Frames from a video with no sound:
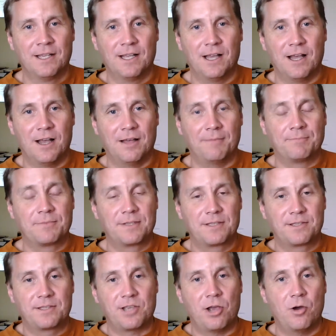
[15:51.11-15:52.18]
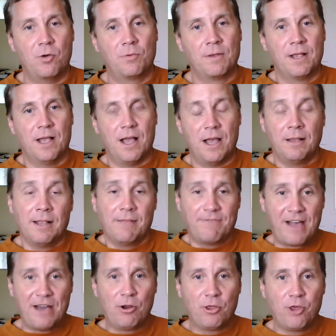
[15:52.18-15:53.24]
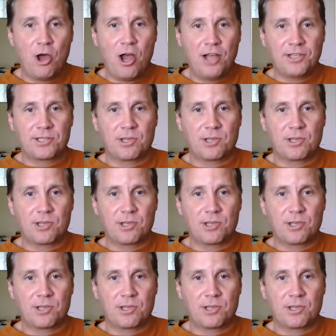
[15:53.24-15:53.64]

Uh, Final thoughts.